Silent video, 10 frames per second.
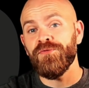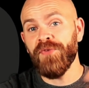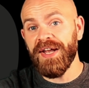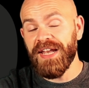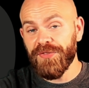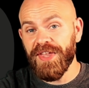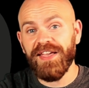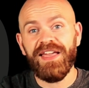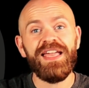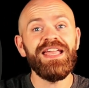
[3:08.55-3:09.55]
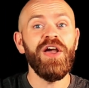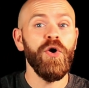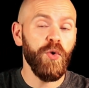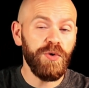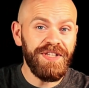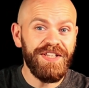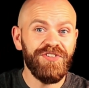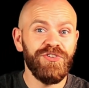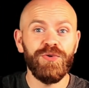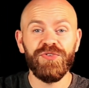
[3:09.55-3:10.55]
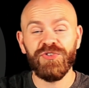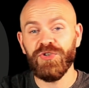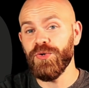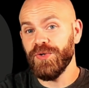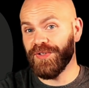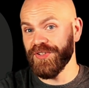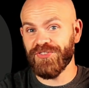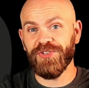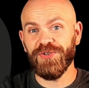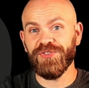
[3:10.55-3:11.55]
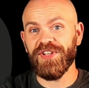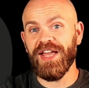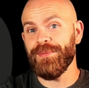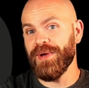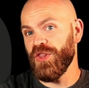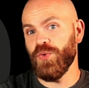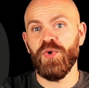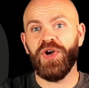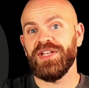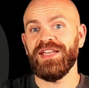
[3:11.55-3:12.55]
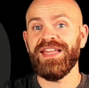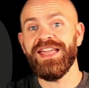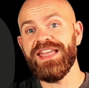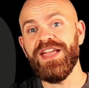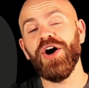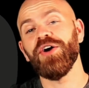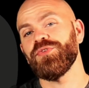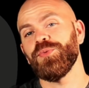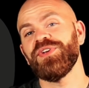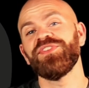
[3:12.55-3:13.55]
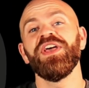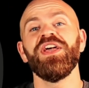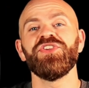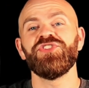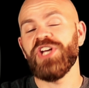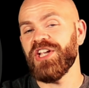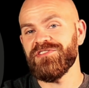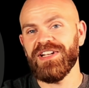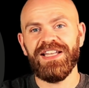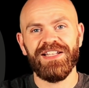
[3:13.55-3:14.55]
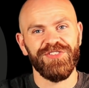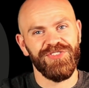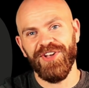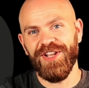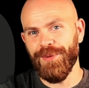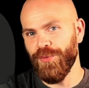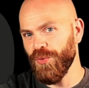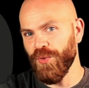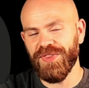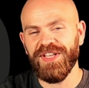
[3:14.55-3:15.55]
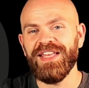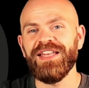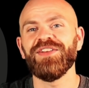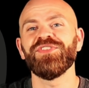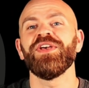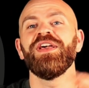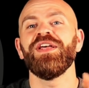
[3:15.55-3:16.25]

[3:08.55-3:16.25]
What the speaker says: Find out their key. All you need to do is Google the song's name and the word key afterwards. Generally, it'll turn up with what the key is.